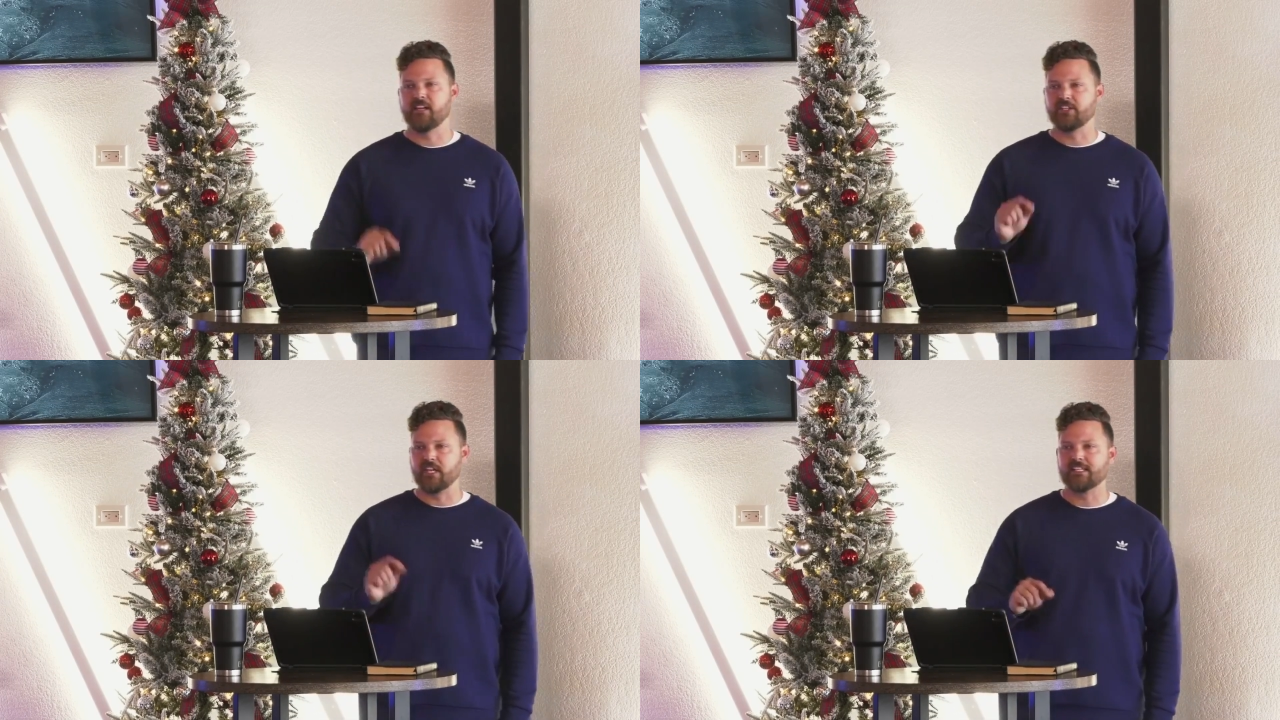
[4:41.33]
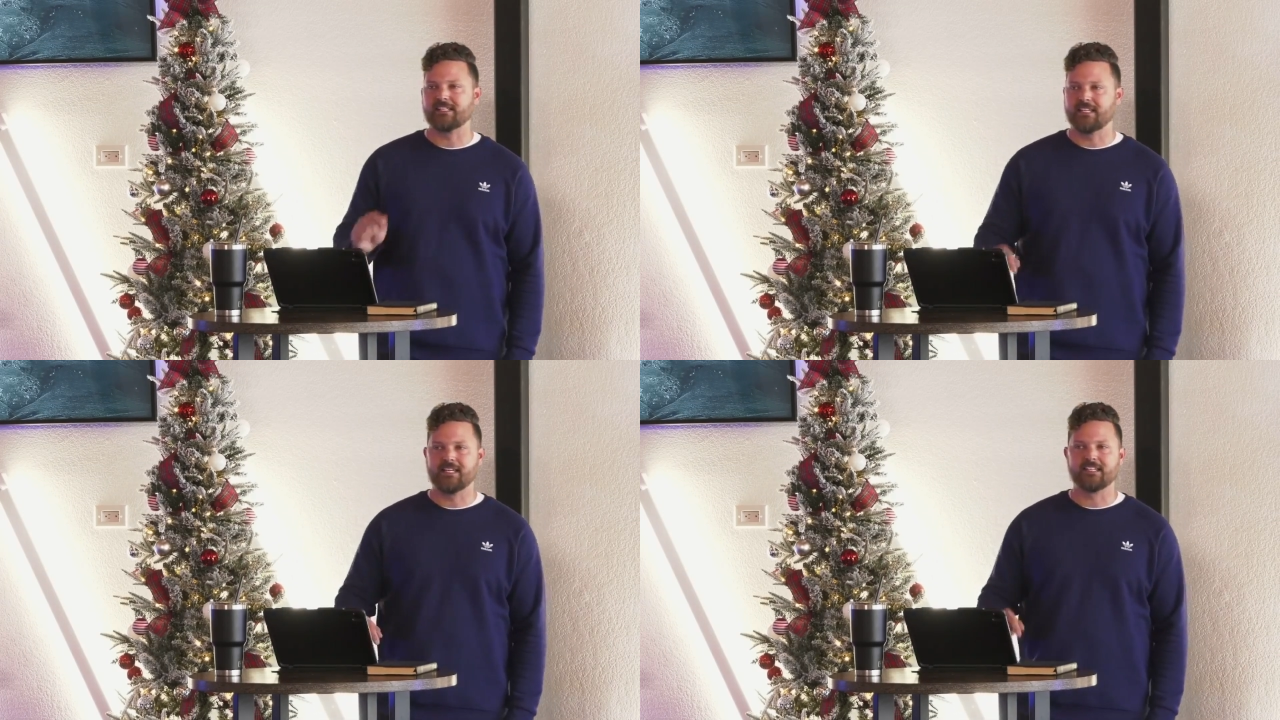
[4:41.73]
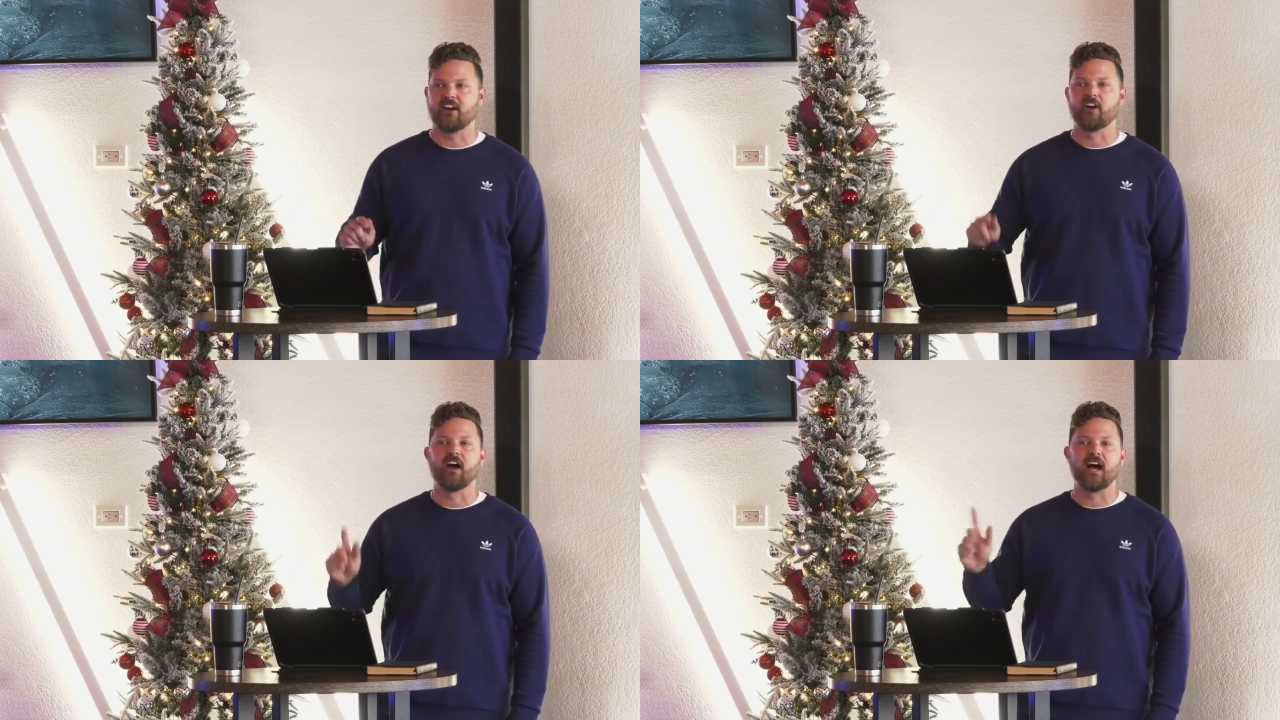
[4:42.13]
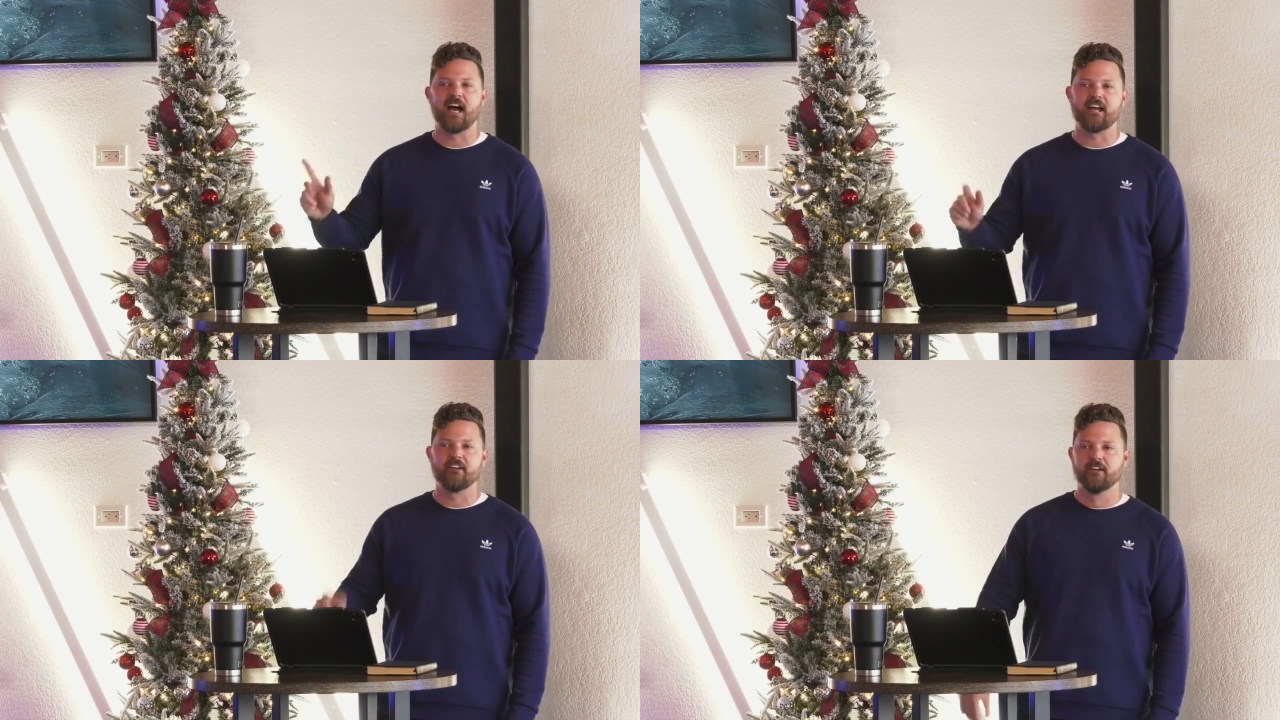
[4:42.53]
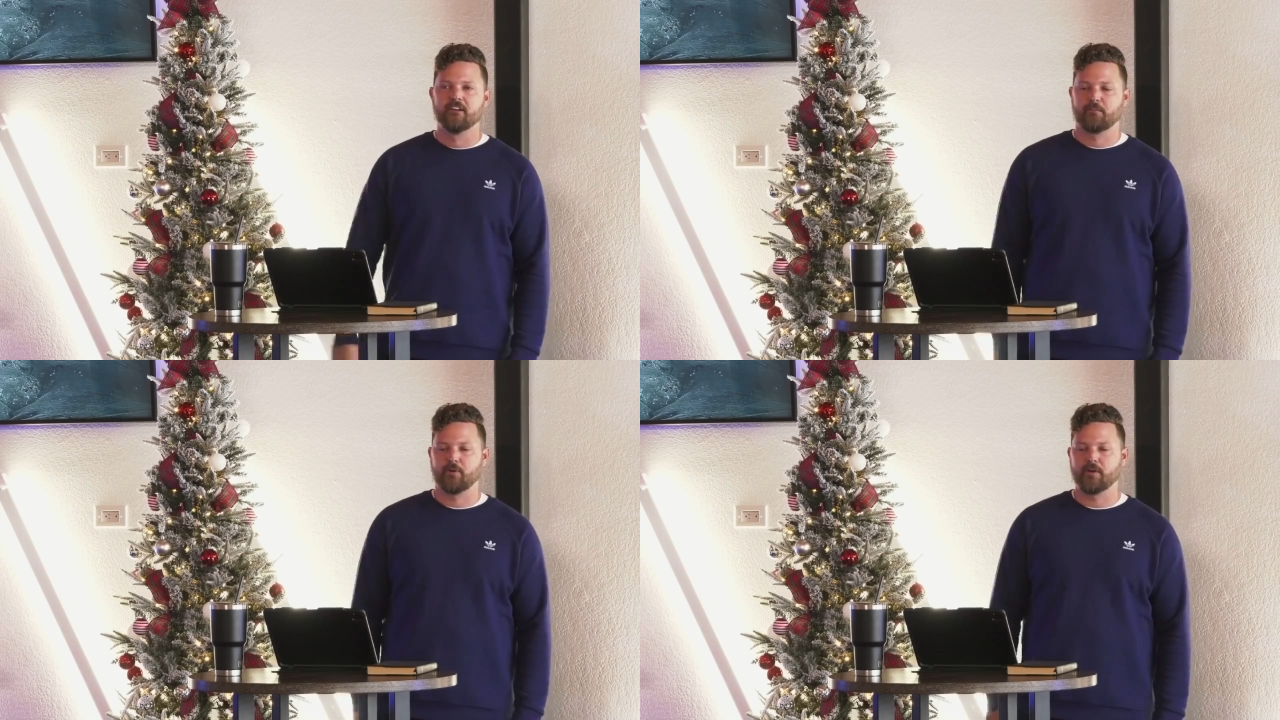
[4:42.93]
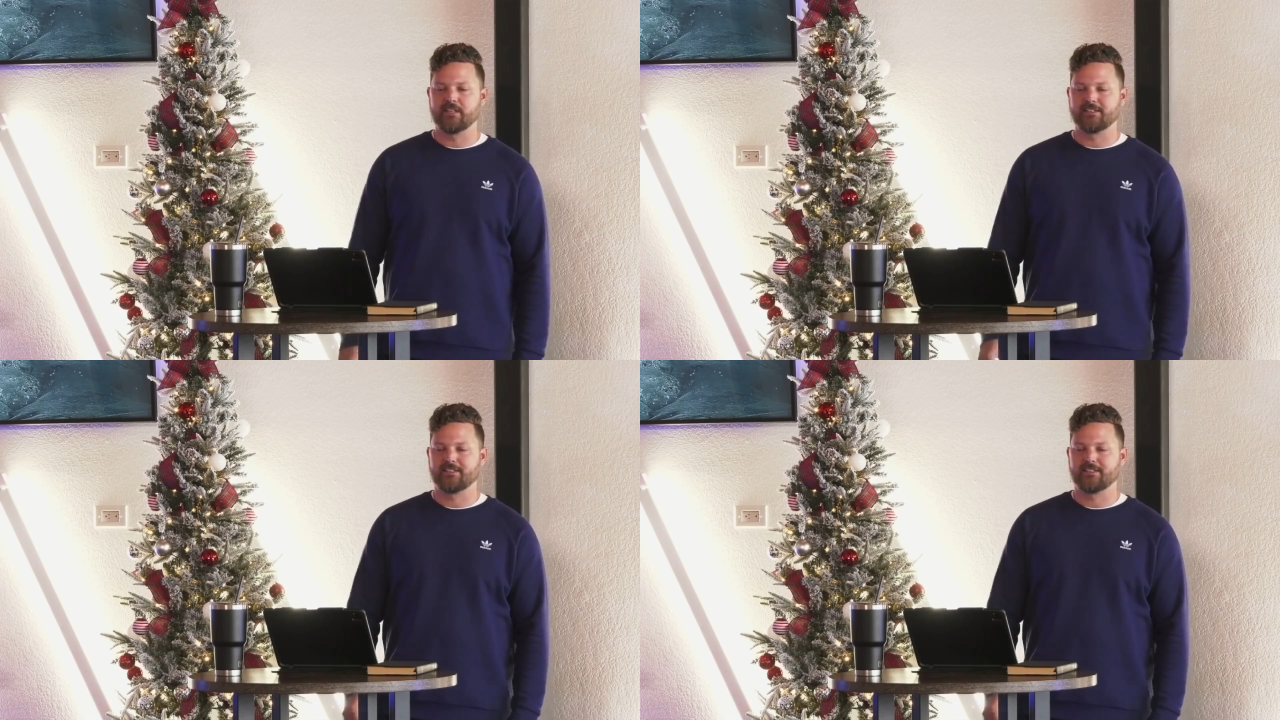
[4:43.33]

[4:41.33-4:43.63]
Jesus is our high priest.